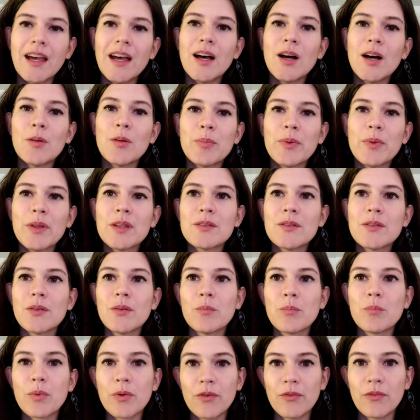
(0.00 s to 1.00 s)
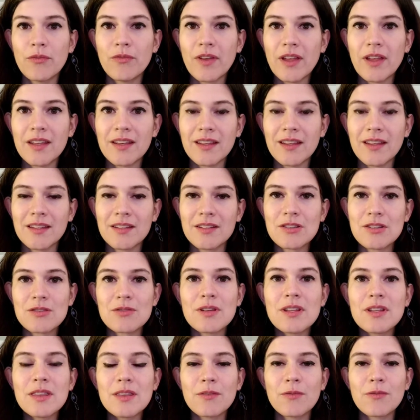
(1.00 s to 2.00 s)
helping to prevent and
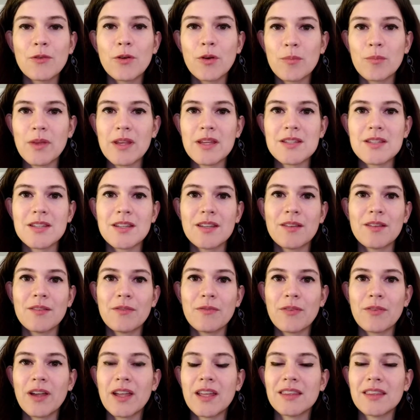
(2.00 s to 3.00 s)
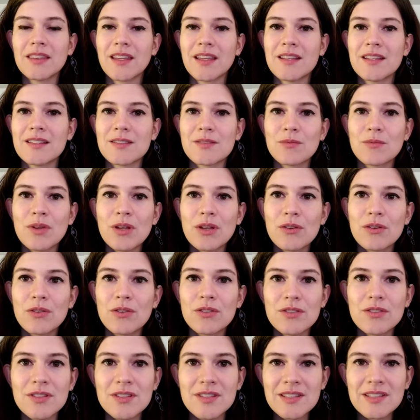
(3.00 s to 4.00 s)
treat the formation of fine lines and
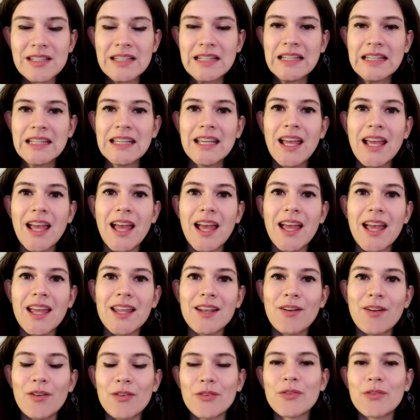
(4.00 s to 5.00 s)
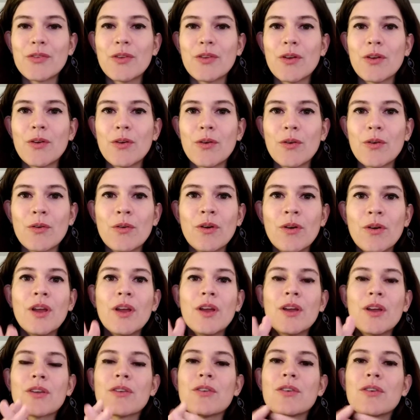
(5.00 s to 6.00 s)
wrinkles, and also
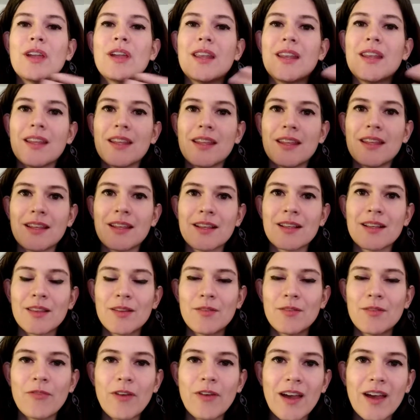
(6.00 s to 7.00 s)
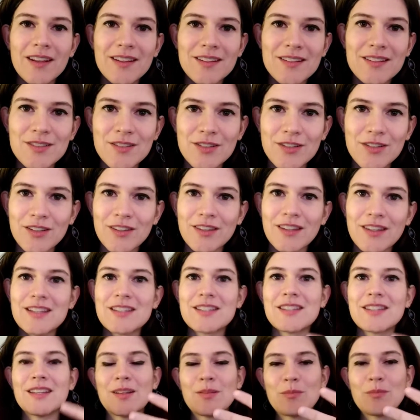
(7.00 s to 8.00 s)
creating lymphatic
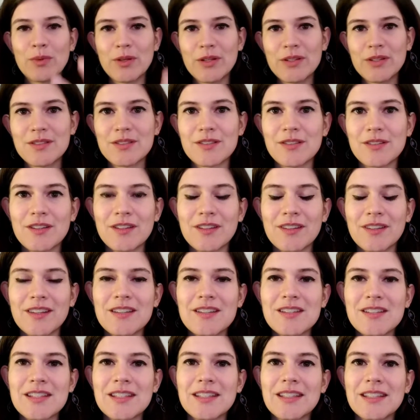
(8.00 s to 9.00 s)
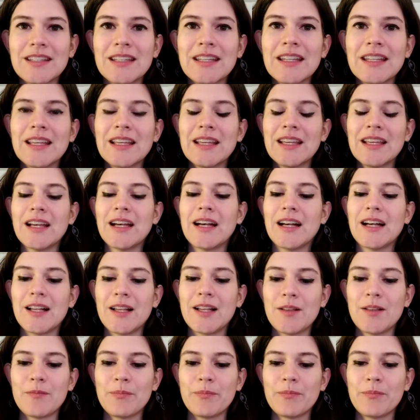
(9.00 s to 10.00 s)
circulation and blood circulation,
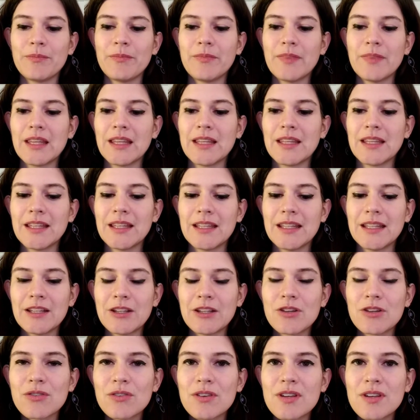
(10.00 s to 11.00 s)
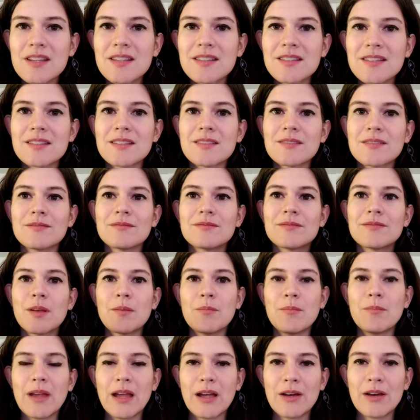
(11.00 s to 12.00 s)
an increased
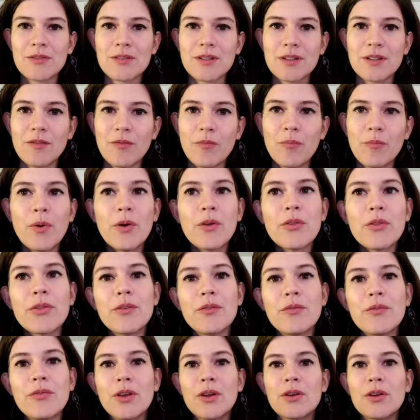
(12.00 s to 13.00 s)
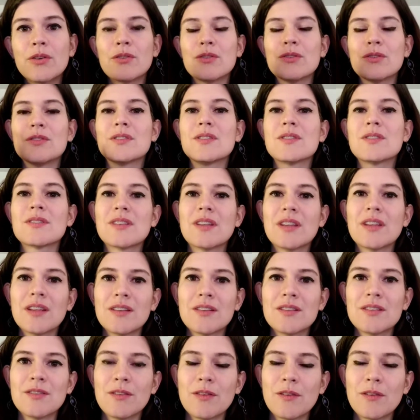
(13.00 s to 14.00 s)
amount of both of those
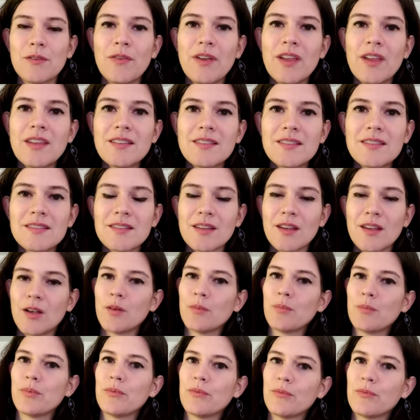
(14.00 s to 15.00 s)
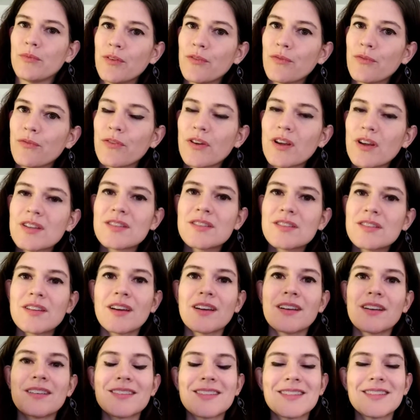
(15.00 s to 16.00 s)
to the face to help refresh
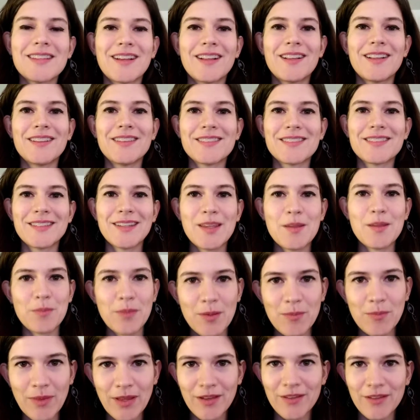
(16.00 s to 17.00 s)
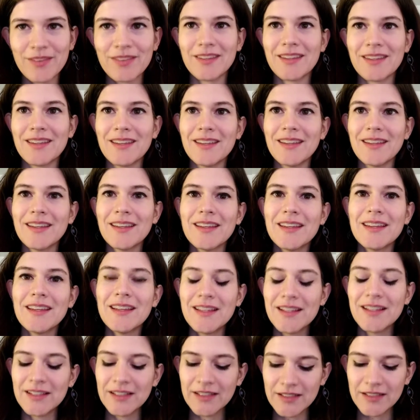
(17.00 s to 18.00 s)
our cells and keep them healthy.
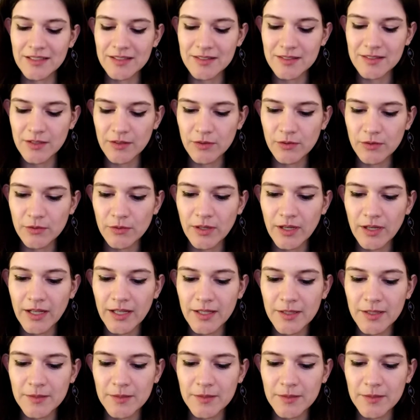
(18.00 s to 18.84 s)
So